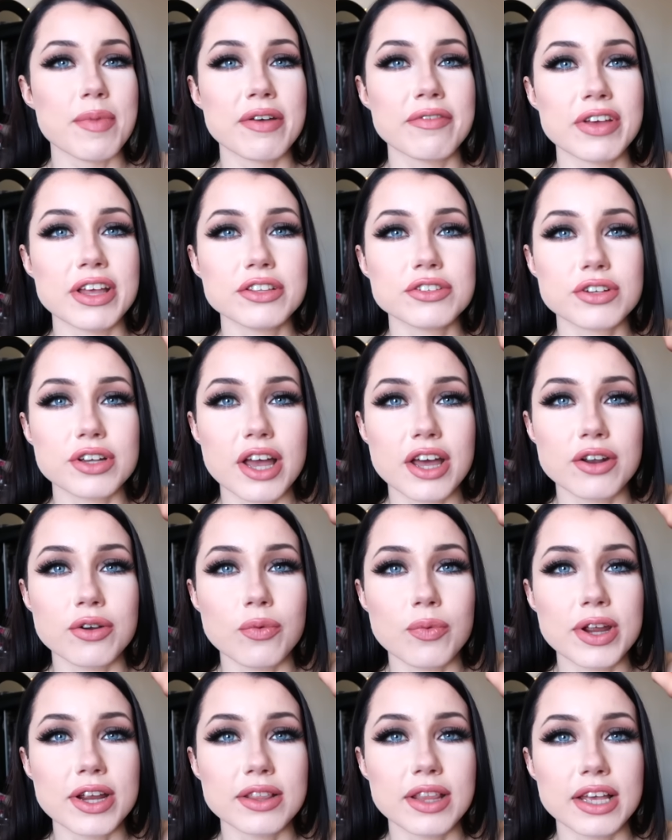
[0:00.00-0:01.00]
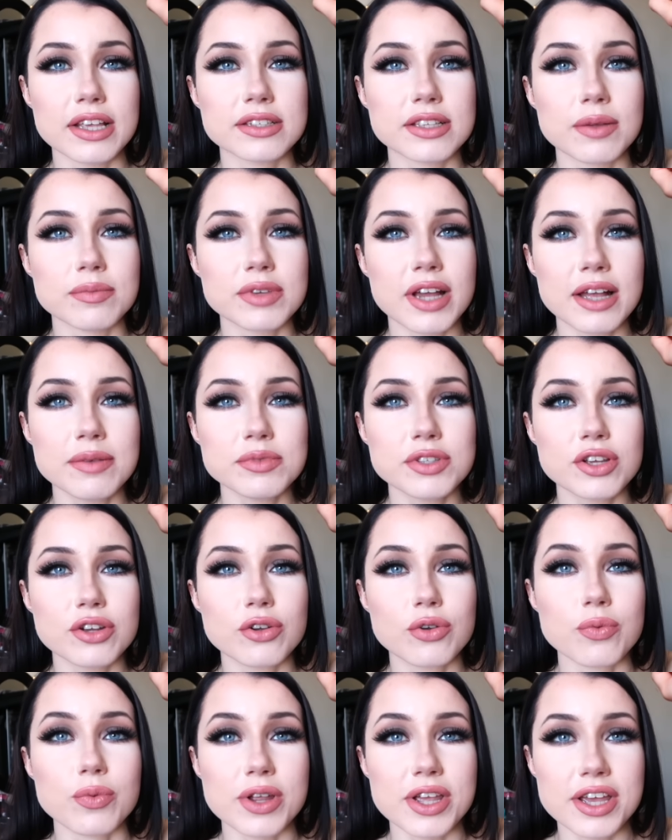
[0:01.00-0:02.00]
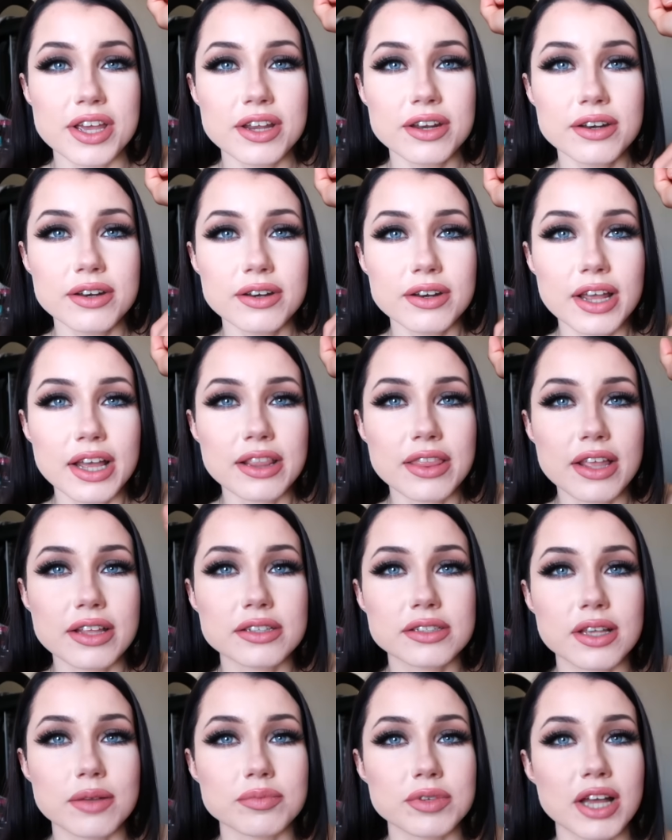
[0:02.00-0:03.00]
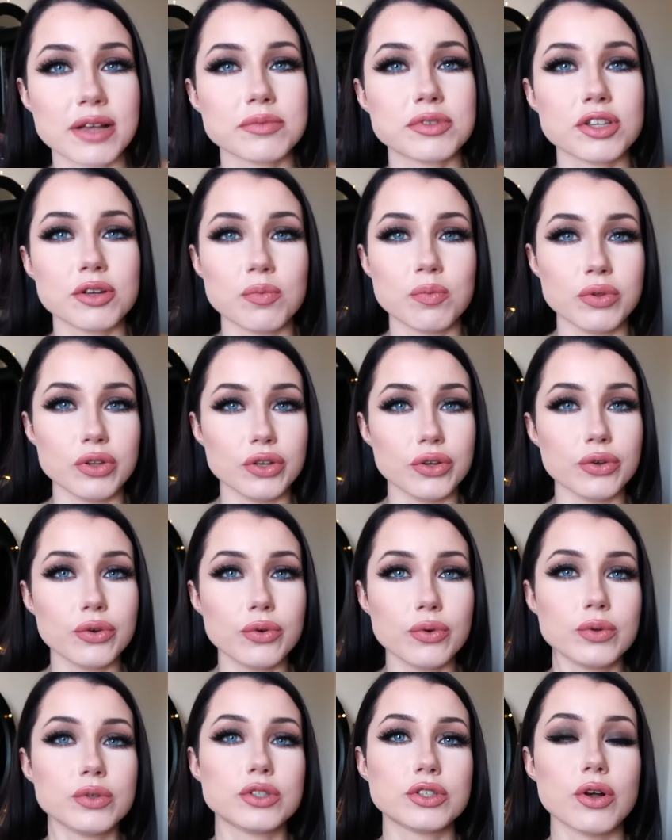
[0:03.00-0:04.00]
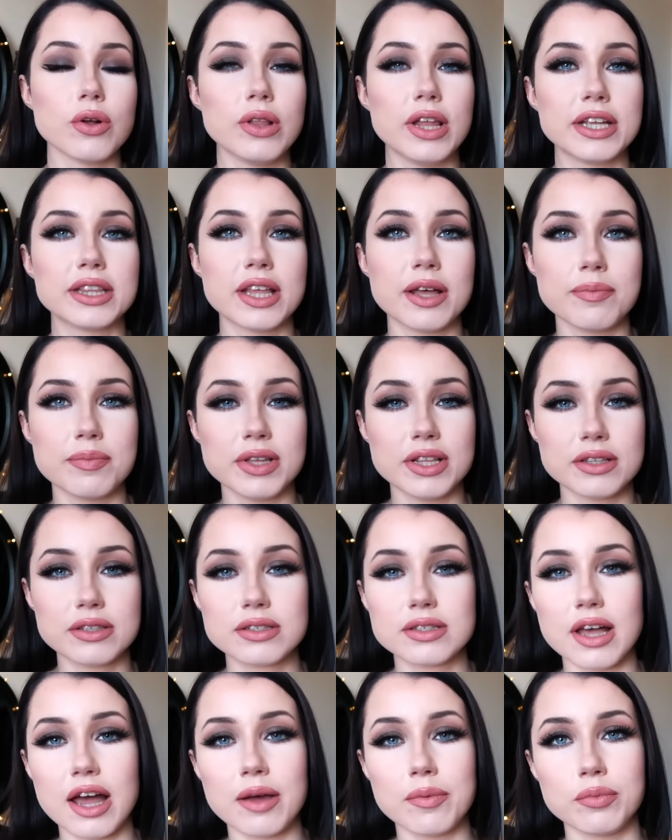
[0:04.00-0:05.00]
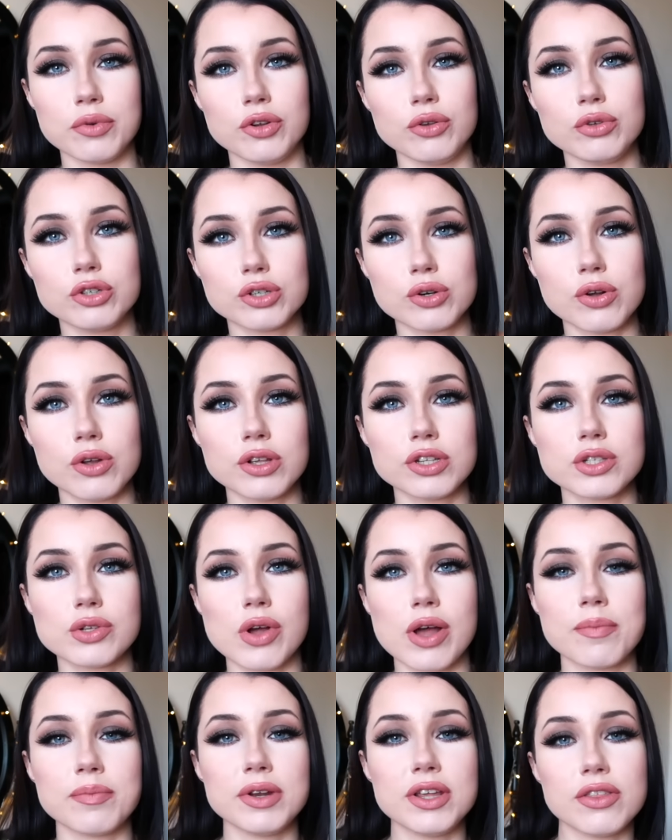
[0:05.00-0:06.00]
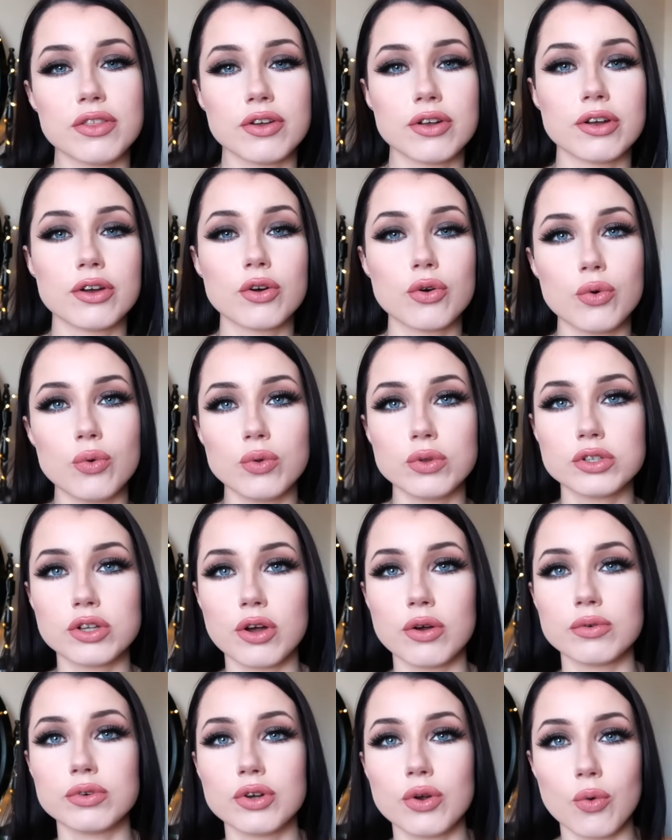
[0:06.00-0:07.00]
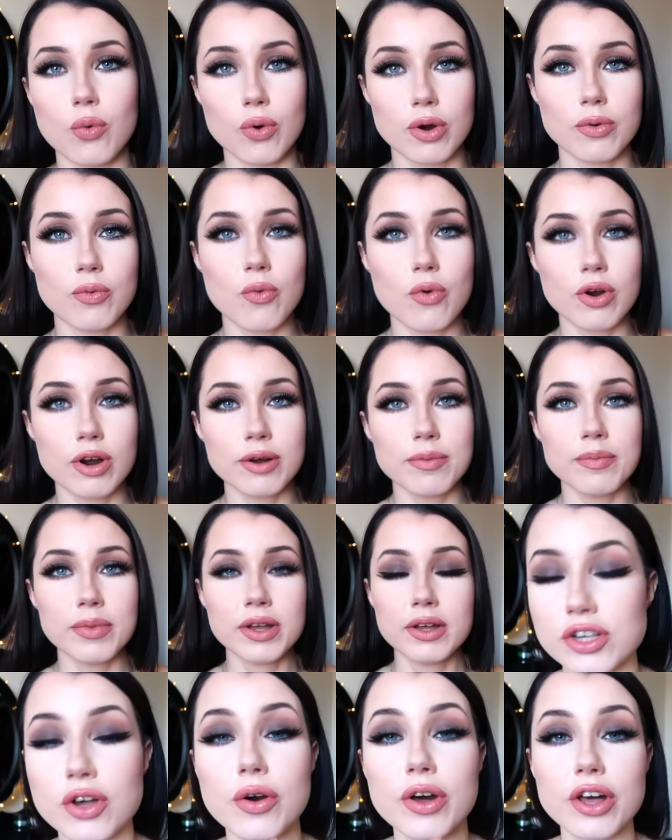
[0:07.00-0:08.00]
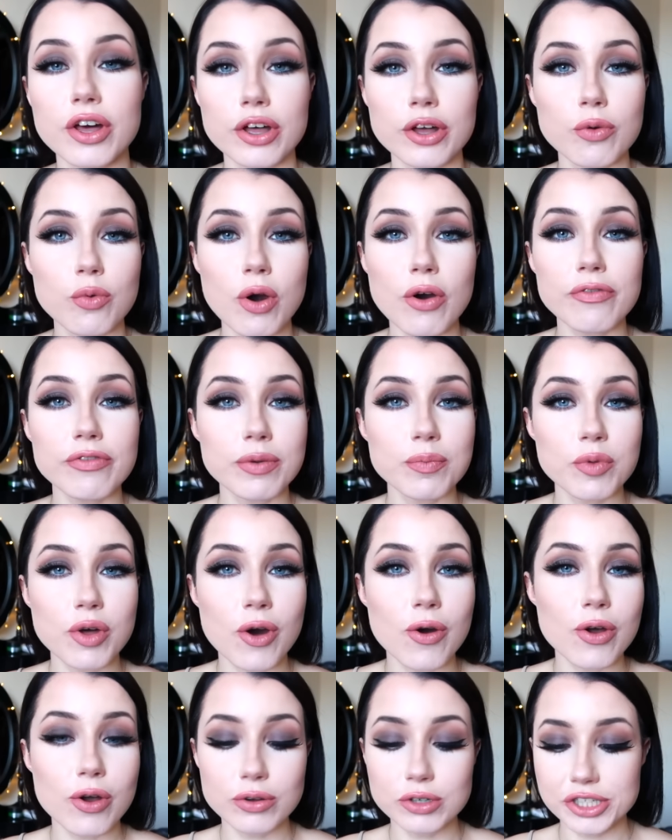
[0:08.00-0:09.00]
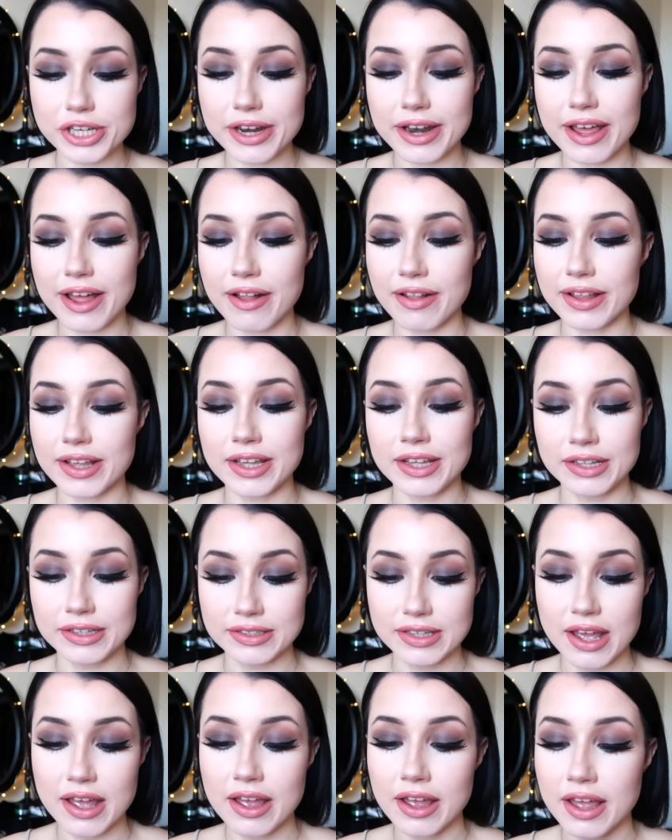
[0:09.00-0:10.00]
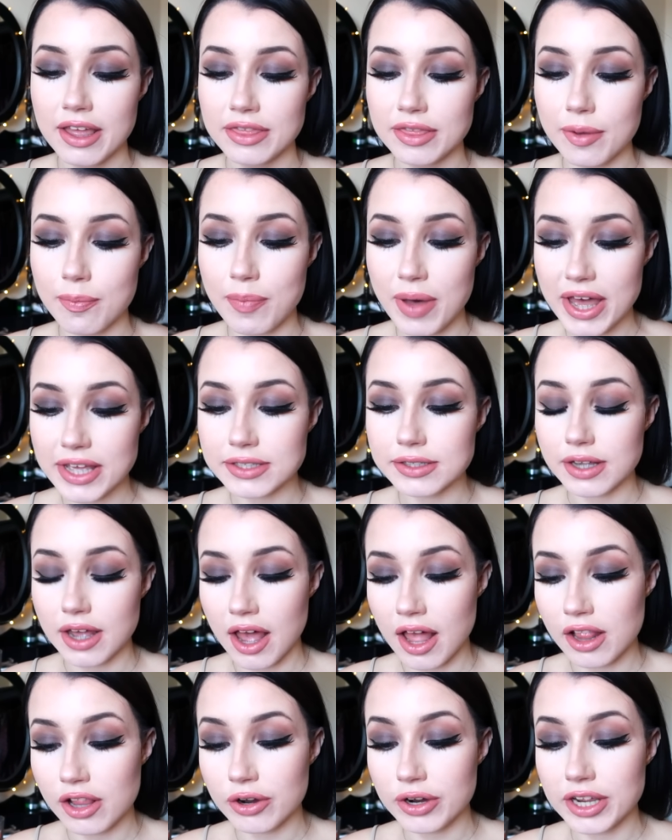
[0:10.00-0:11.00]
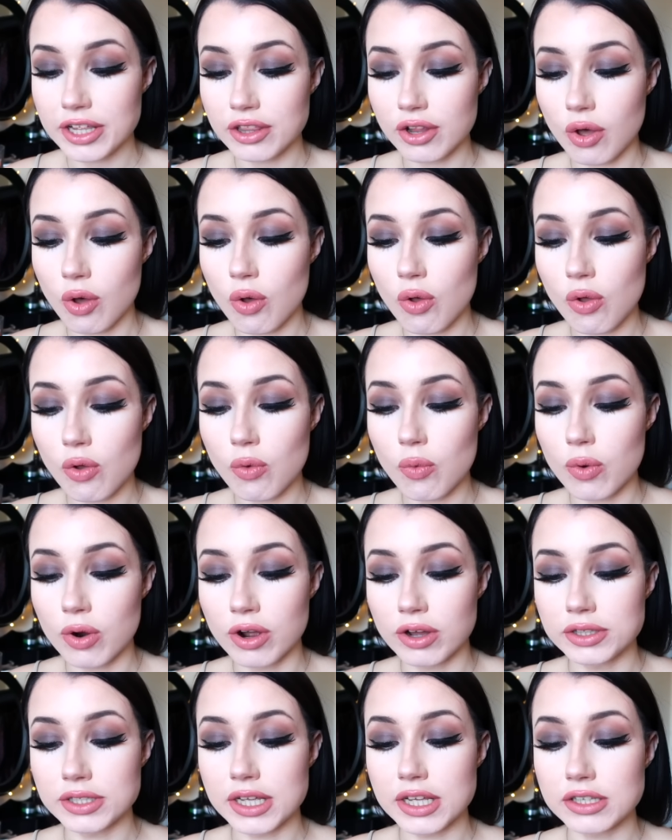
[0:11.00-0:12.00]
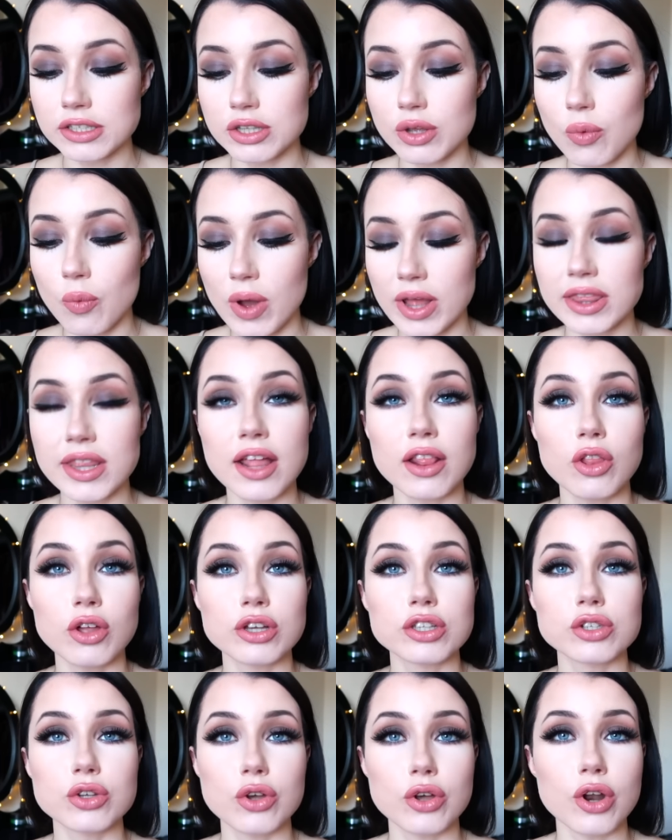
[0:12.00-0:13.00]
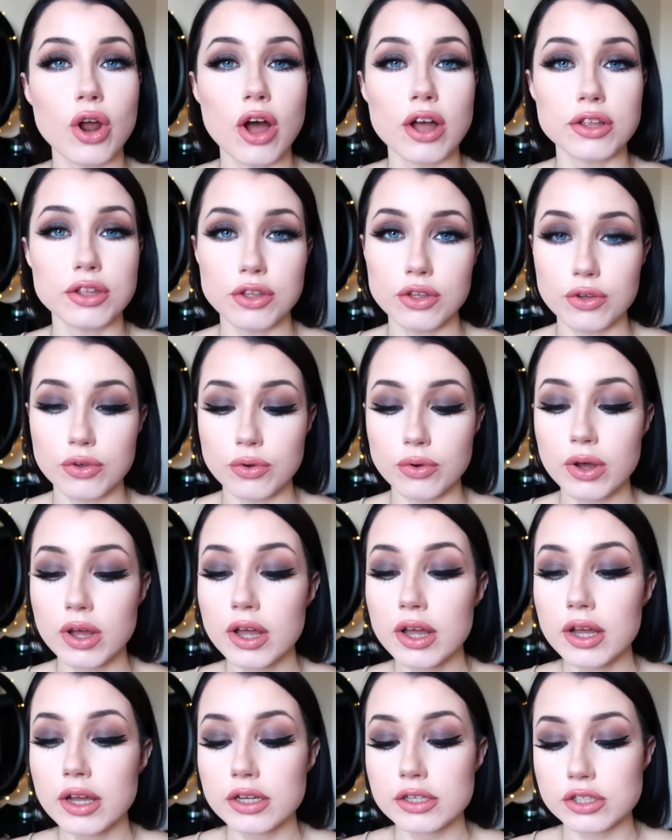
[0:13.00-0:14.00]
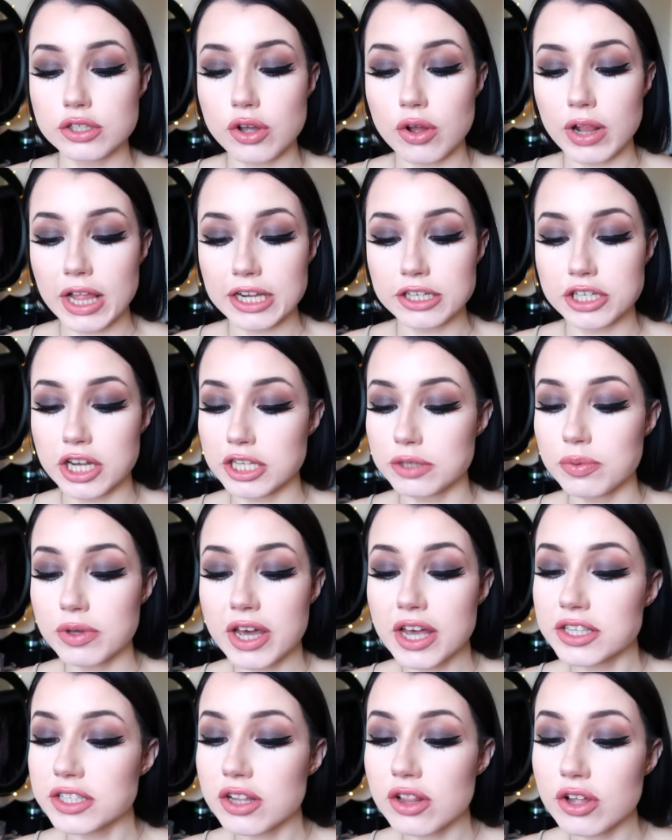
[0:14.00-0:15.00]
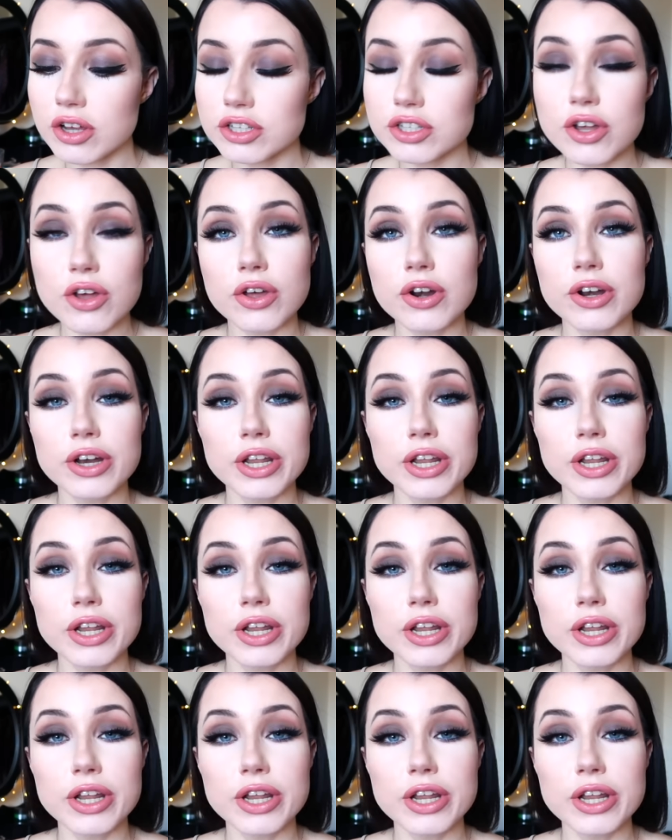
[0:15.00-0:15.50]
my veins are kind of weird. Like sometimes they're green and then sometimes they're blue. So like that means I'm neutral. So I'm neither cool toned or warm. So a good quote from Coco Chanel is, "The best color in the whole world is the one that looks good on you." So like just because it looks good